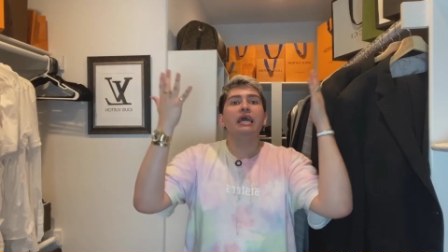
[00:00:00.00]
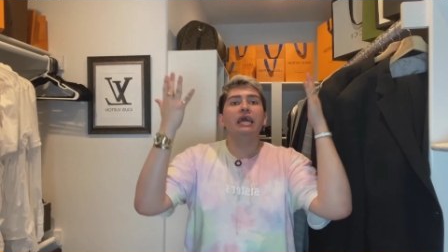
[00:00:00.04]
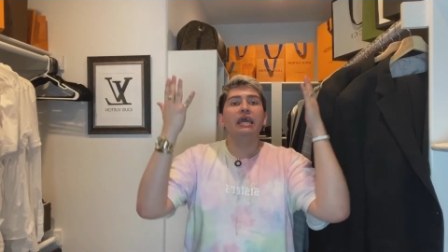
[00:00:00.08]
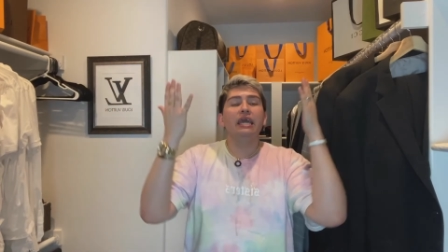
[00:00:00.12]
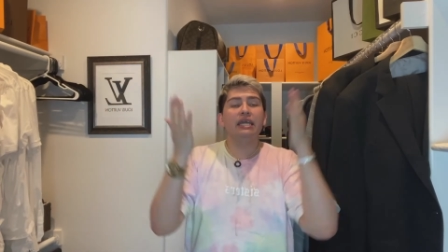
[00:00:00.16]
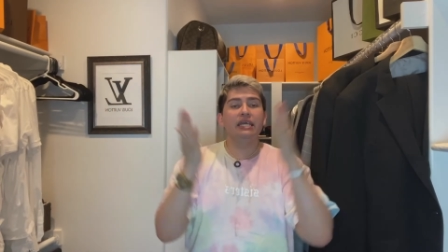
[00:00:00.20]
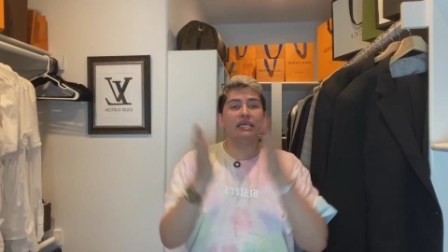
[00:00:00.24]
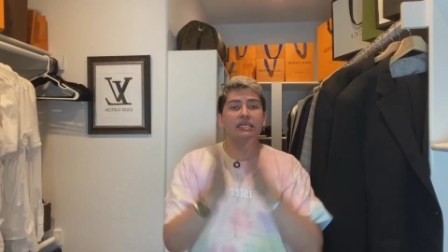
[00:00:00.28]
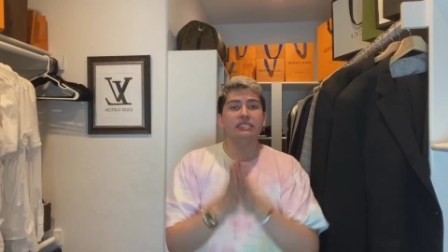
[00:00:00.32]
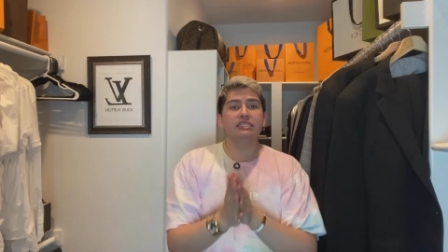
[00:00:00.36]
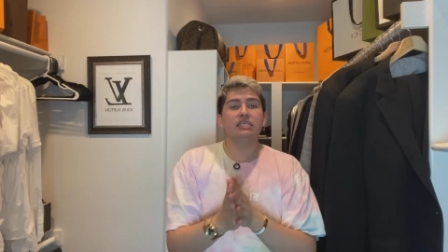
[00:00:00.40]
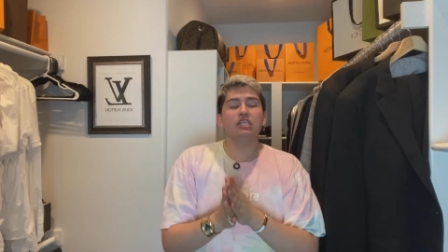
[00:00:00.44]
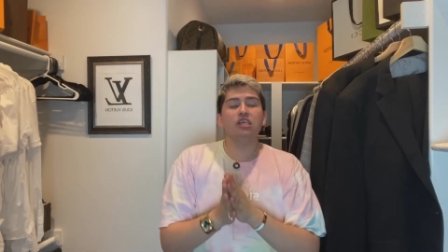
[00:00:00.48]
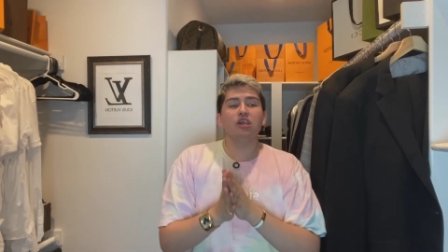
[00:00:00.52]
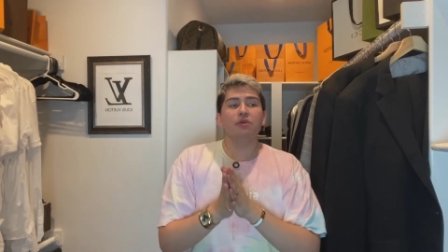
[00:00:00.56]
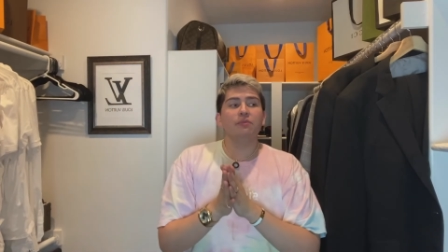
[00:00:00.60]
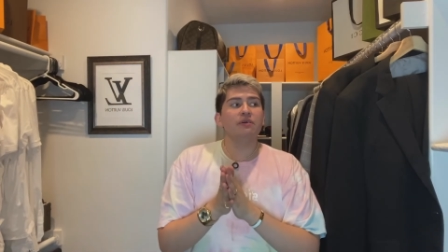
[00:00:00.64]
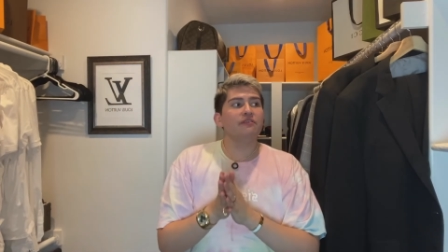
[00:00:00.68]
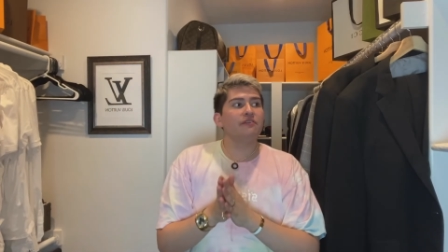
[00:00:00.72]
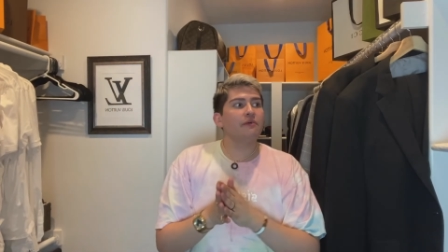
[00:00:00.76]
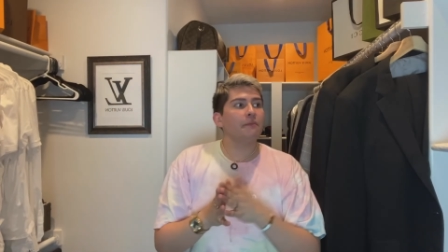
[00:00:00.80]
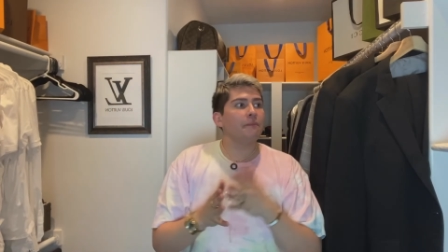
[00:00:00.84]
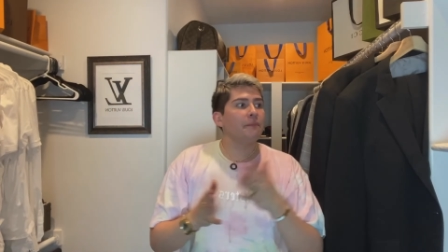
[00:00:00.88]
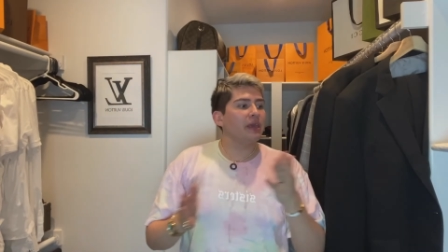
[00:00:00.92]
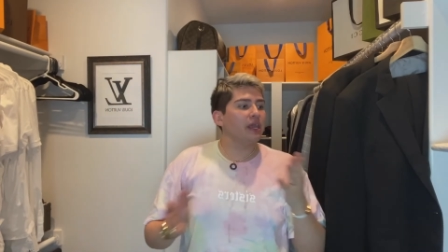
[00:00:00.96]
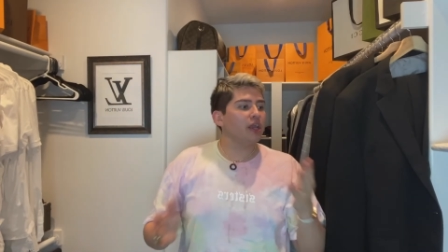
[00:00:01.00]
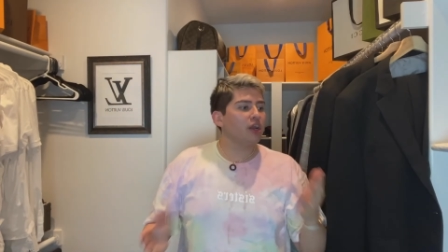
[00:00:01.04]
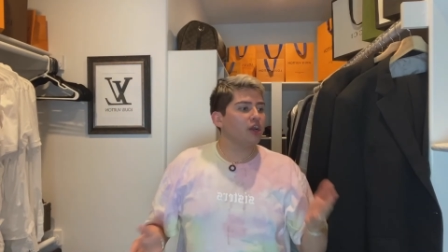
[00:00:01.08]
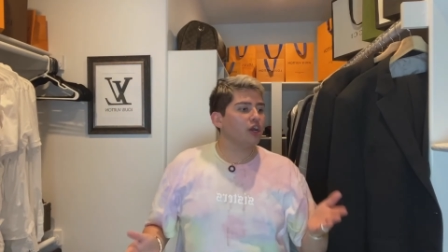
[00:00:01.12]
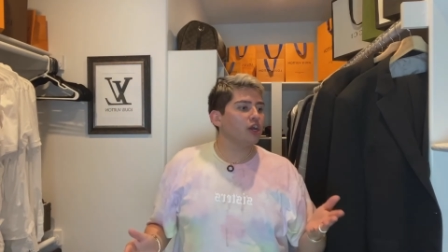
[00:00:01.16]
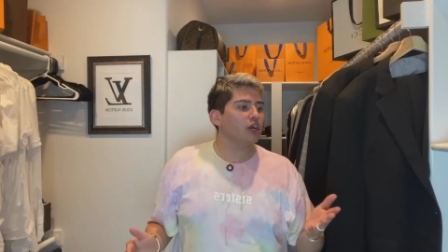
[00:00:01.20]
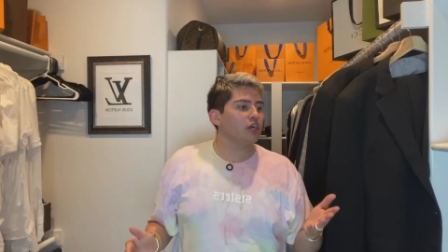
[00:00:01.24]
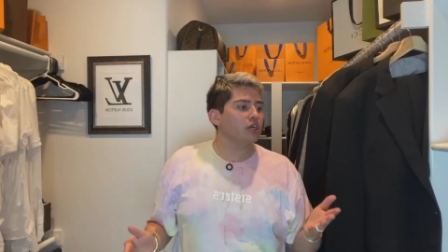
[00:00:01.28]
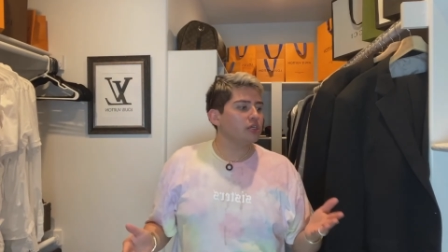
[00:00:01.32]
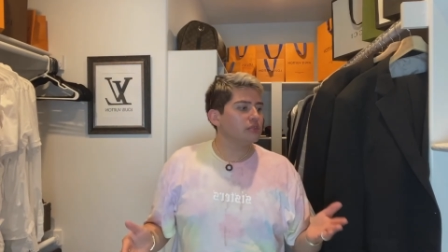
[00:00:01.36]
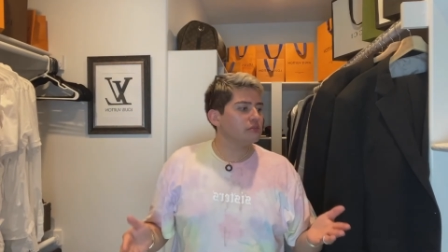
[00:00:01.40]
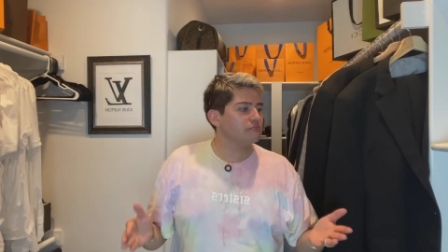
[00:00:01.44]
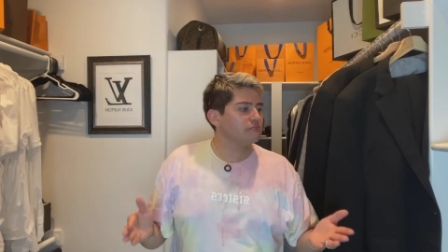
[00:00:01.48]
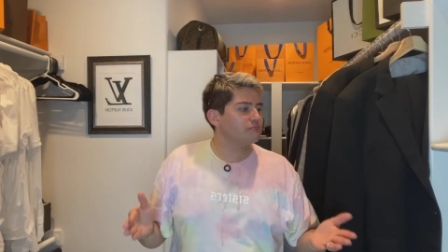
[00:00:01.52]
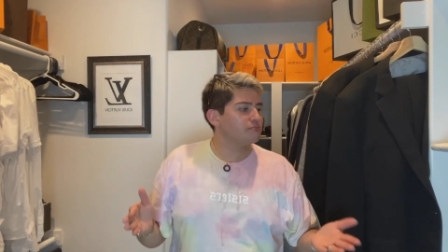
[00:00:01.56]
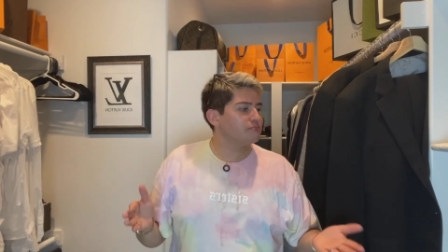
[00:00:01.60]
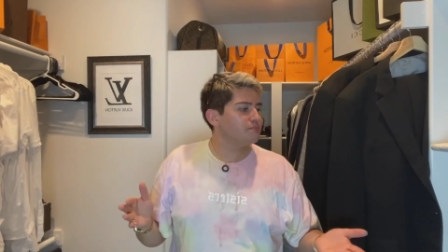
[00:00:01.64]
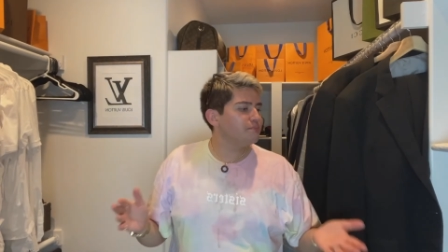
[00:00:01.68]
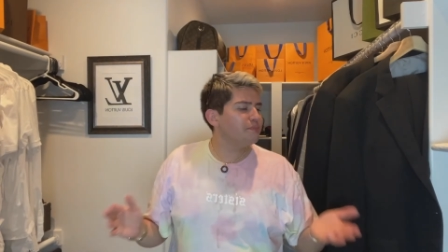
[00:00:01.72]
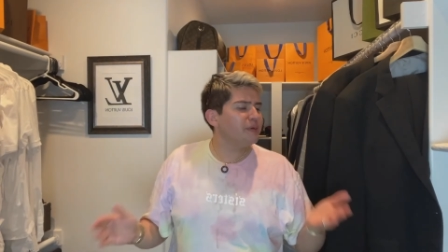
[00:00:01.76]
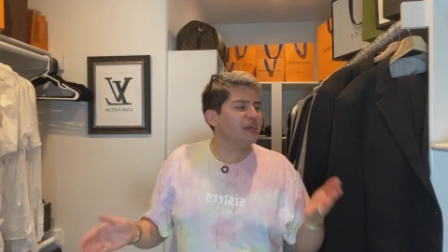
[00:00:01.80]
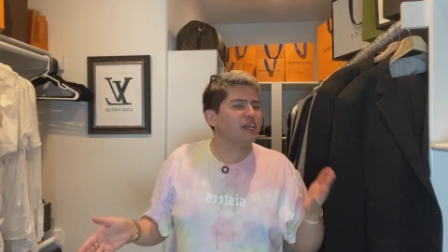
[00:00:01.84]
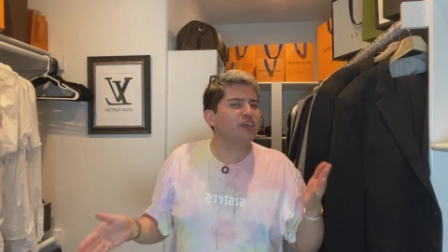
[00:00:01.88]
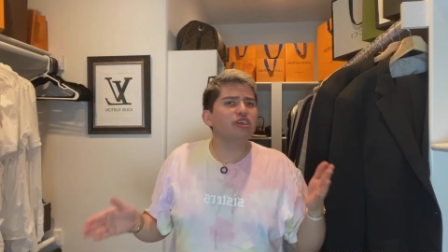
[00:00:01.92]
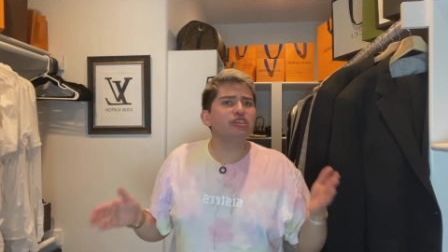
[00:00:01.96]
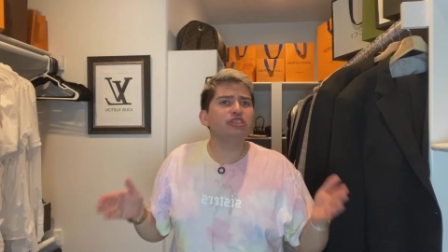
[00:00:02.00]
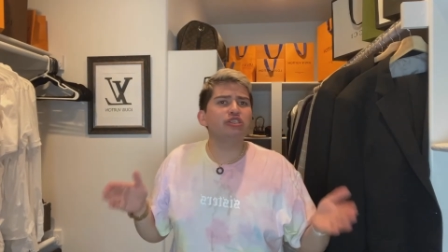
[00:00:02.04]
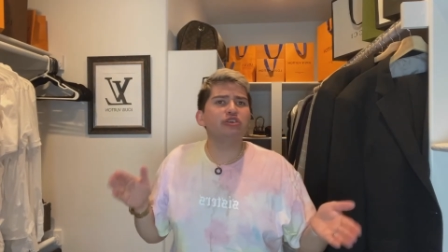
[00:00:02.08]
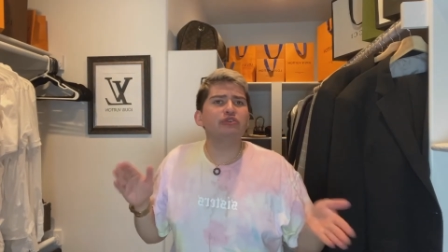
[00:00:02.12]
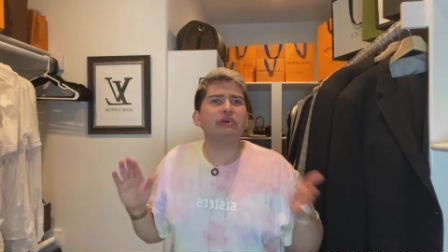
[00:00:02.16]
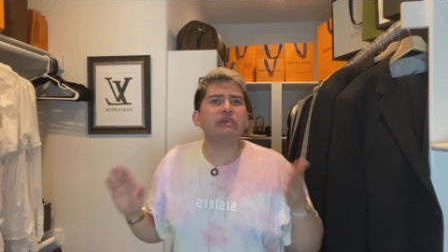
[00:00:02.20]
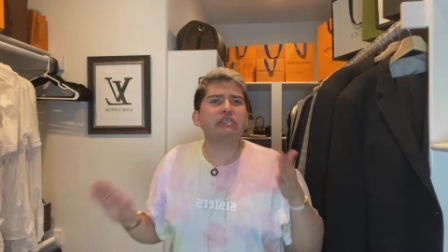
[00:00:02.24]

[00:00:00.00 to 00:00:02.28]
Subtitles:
It is a little bit of a bigger to